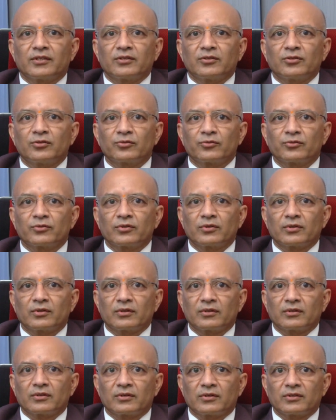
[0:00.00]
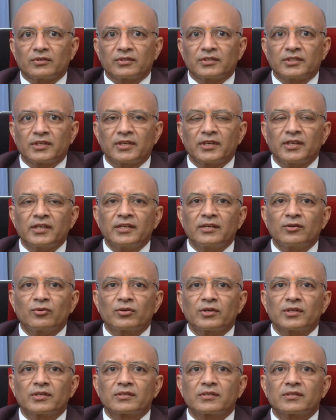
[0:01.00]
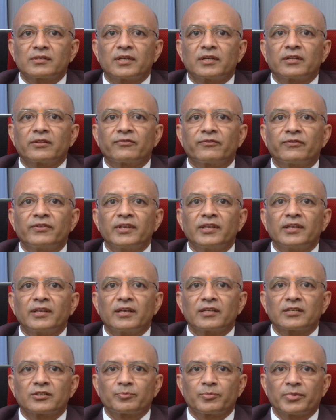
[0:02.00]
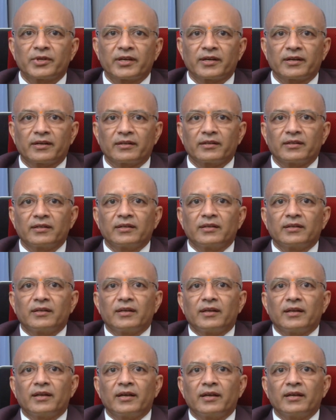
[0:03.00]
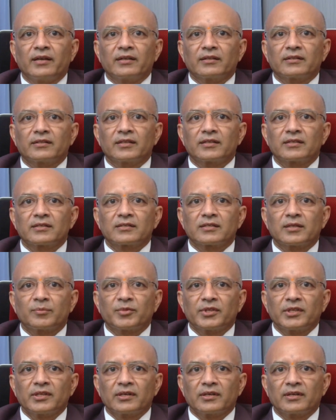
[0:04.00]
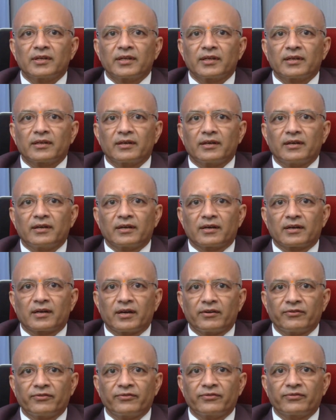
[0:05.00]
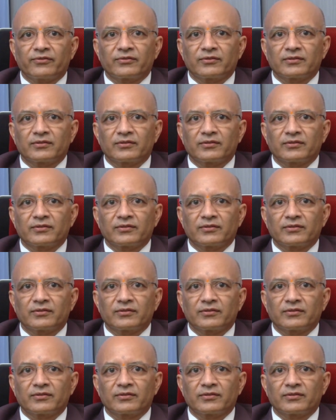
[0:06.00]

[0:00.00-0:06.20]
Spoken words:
you generally notice that the feet are spared, and there is something like a cuff